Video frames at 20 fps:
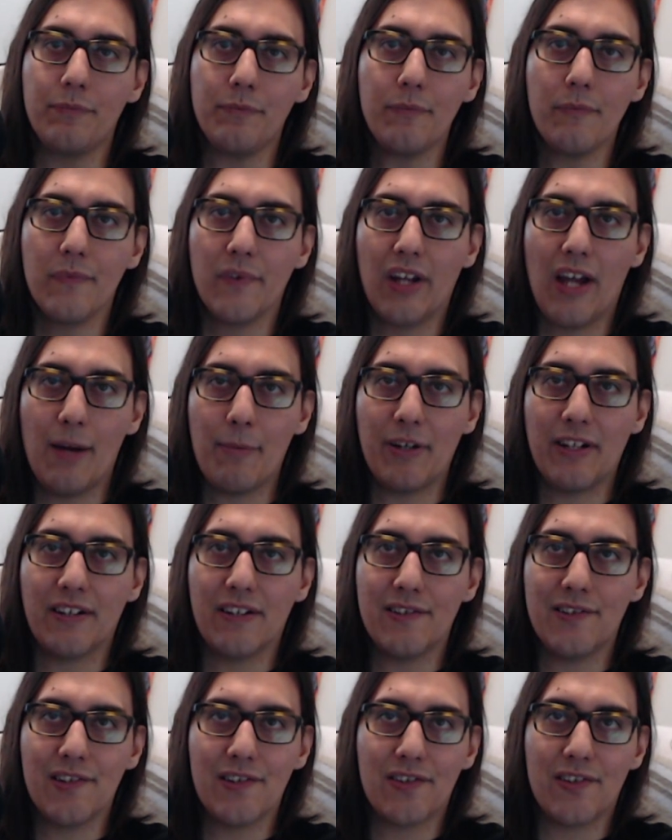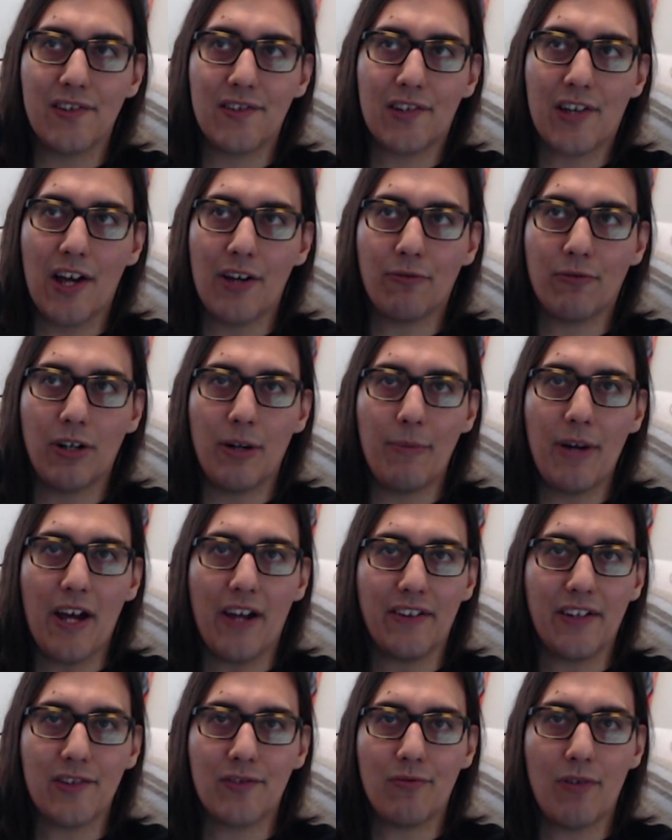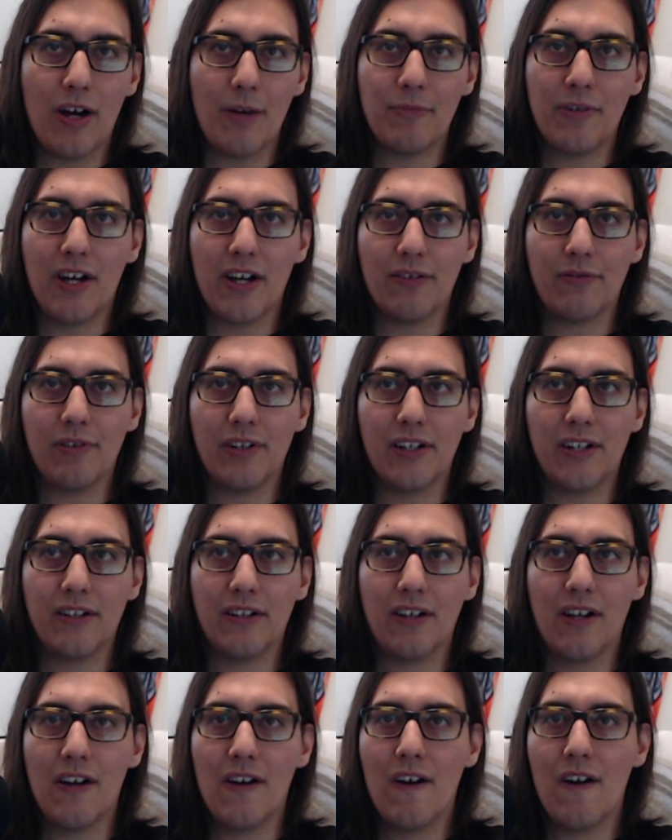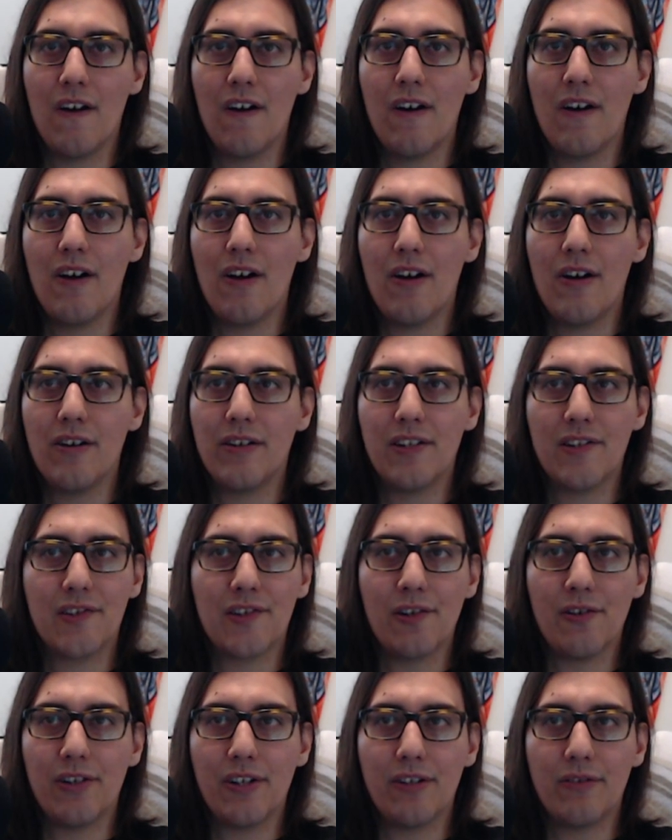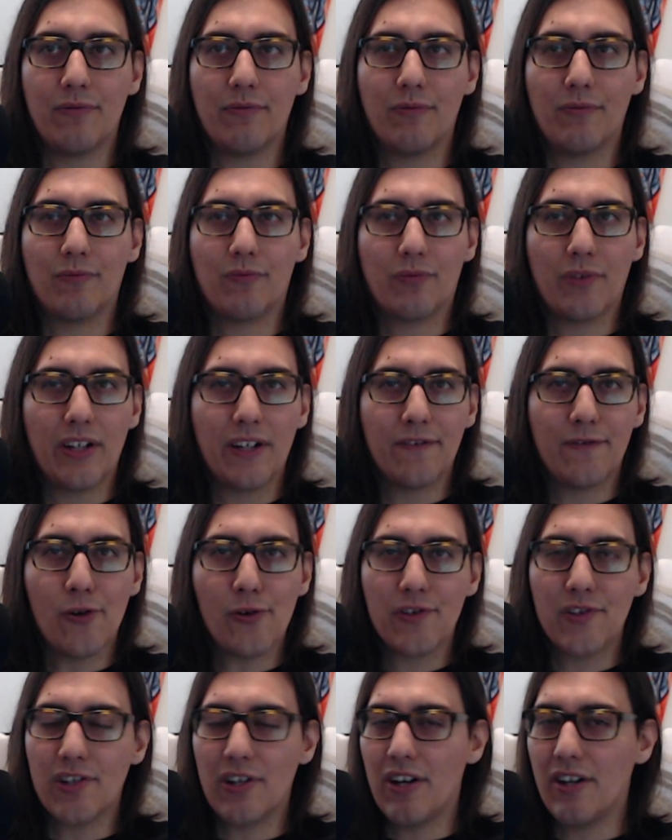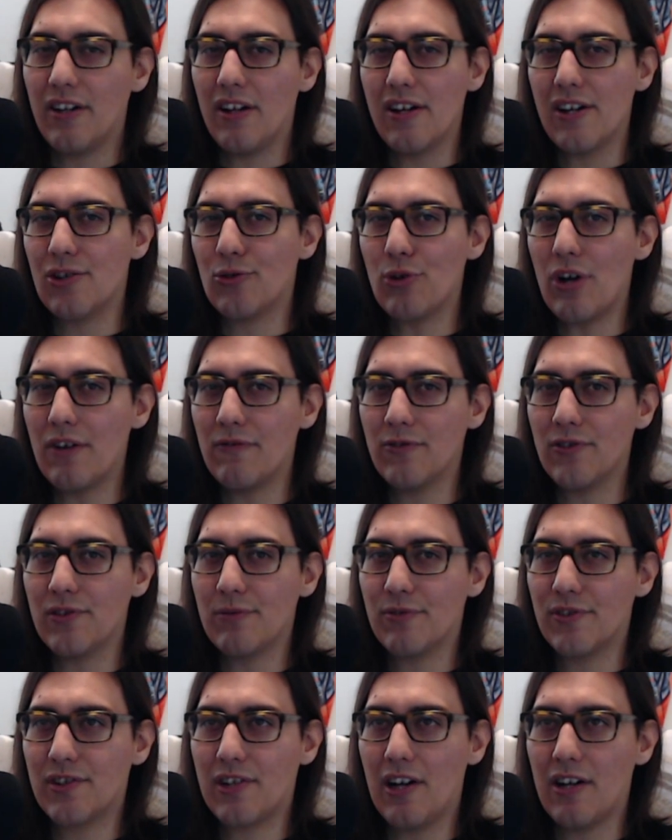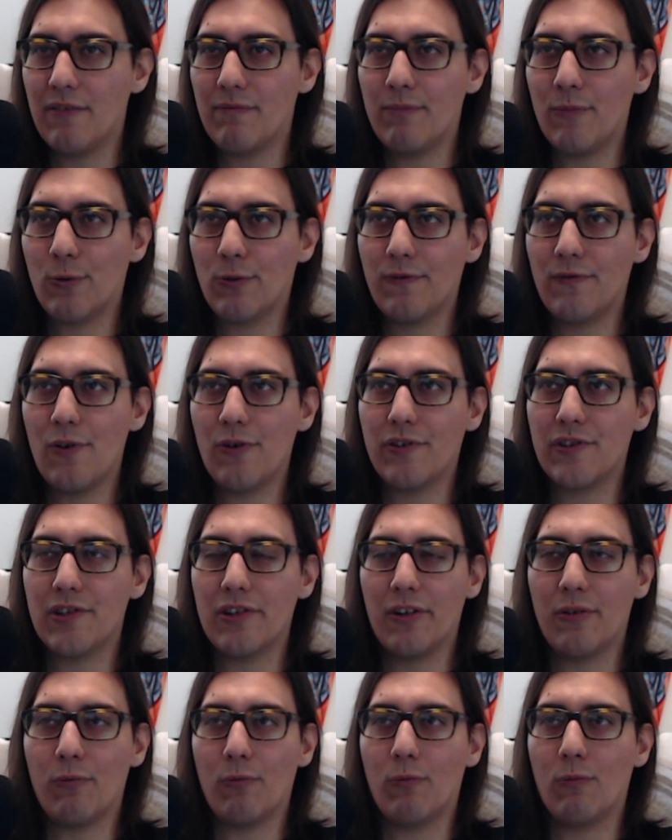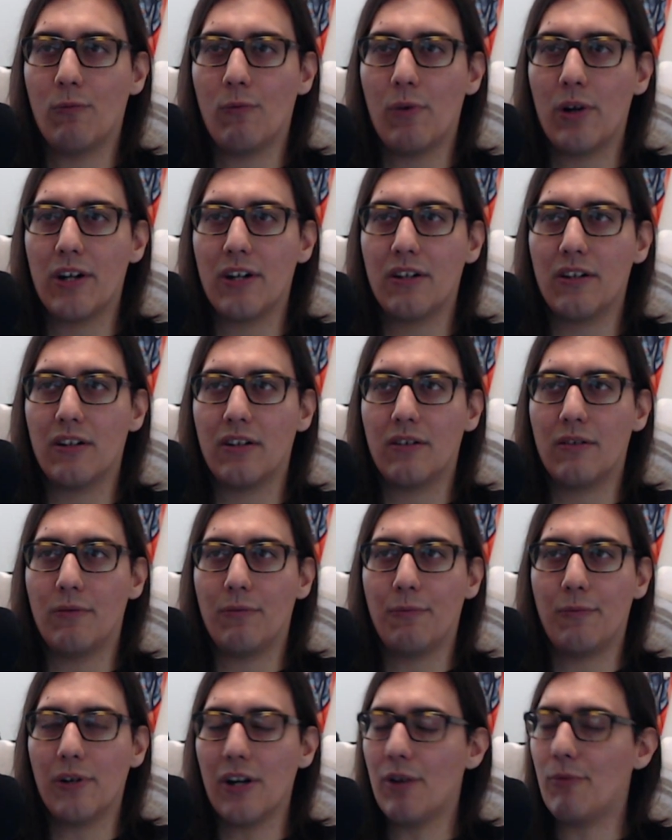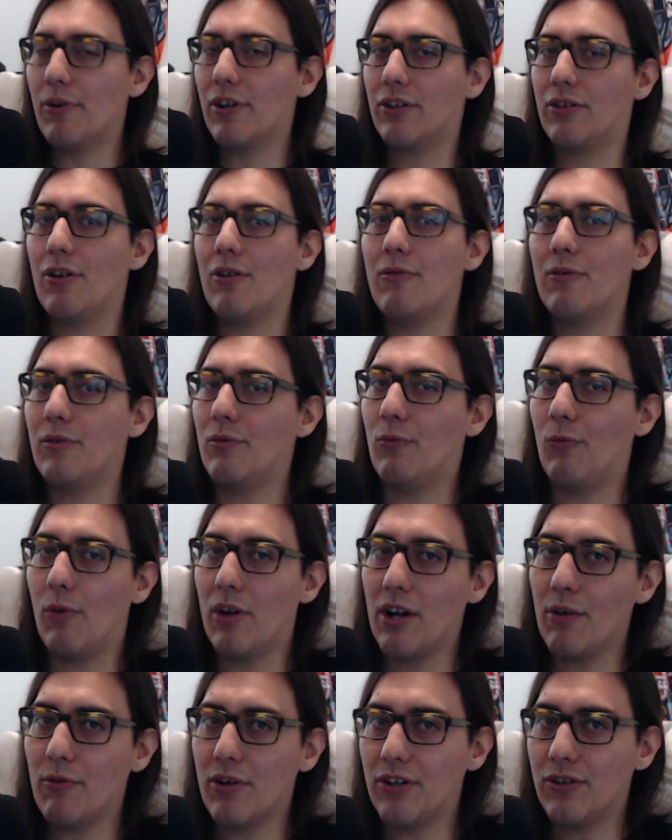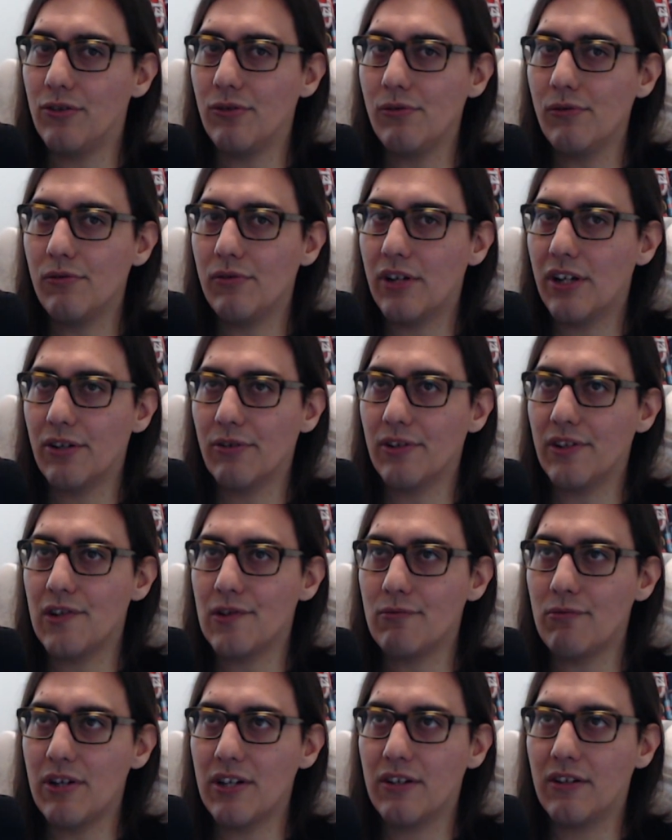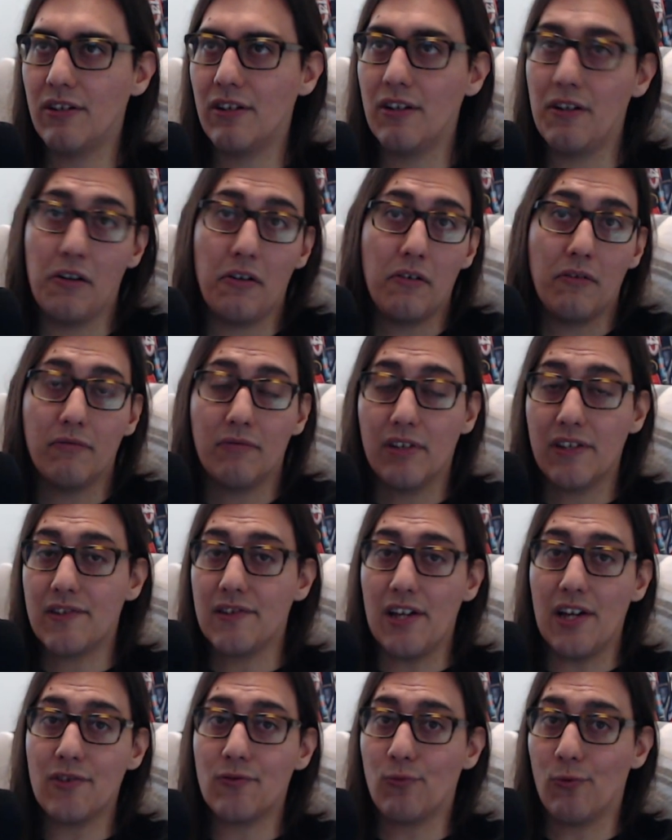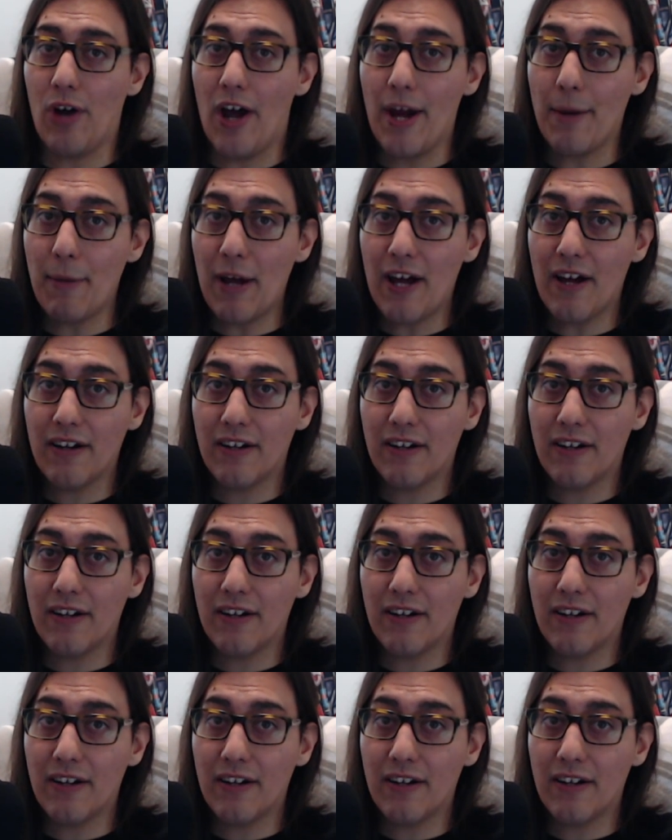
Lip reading: I mean, this is kind of where I'm at. That's why I'm not really necessarily really focusing on a lot of drivers. I'm just kind of more focused on where I want to go and what I want to do entering this week. At least that's where I'm at.